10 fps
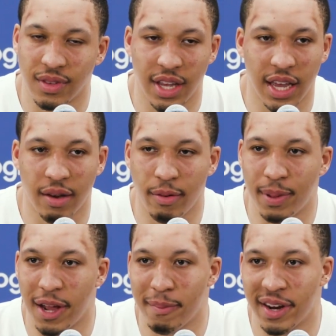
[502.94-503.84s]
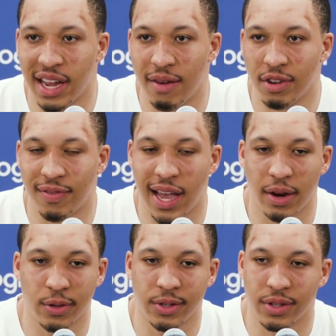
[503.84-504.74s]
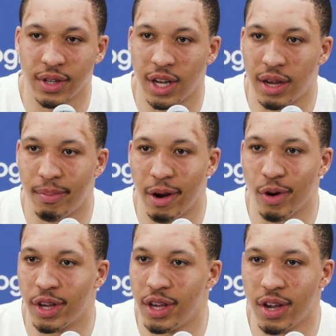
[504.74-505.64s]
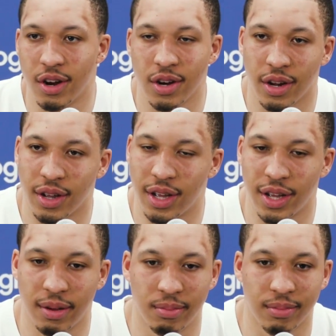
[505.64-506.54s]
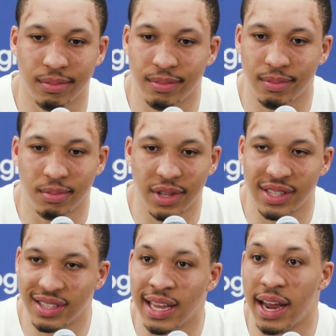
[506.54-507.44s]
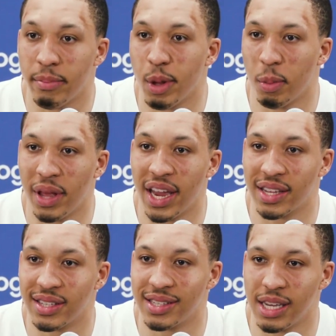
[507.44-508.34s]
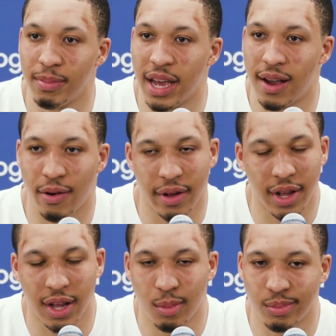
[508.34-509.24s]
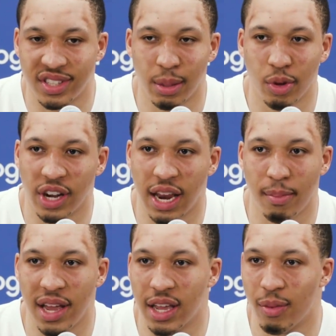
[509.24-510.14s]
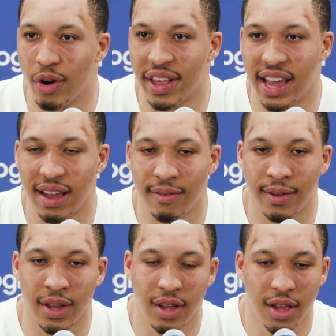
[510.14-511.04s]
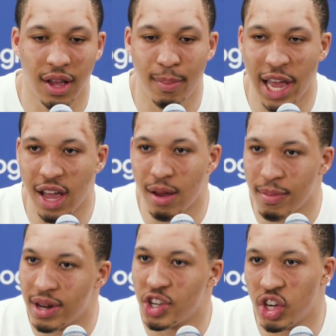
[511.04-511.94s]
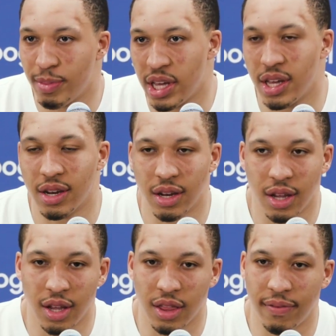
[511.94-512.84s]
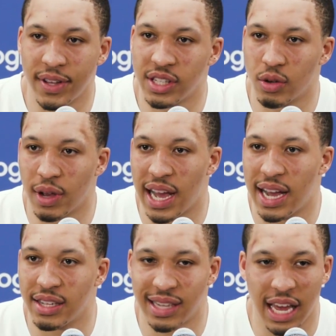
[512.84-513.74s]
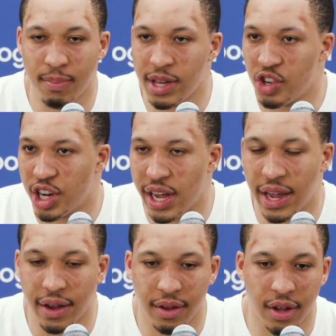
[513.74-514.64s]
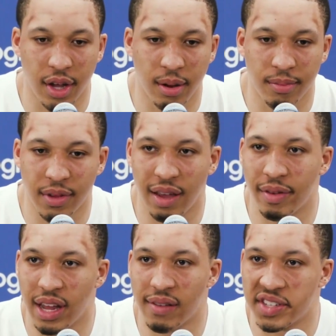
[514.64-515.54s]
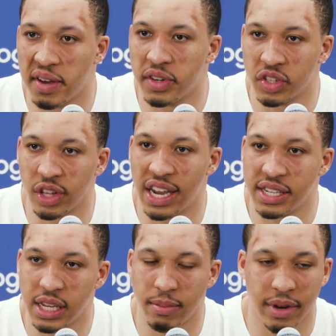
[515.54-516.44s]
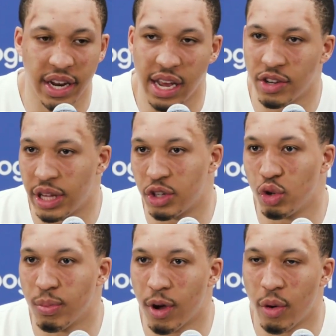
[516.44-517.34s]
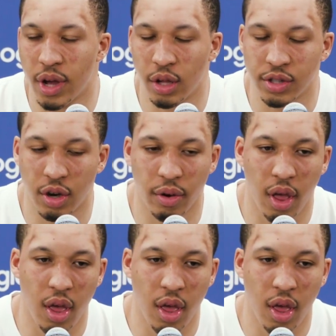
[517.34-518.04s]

Yeah, we played them in the conference finals my rookie year. It's exciting to be able to play against this team now. Similar kind of makeup where they have Bam and Jimmy and the physical guys. They had a PJ. They have a lot of toughness on that team, and they shoot the ball well. So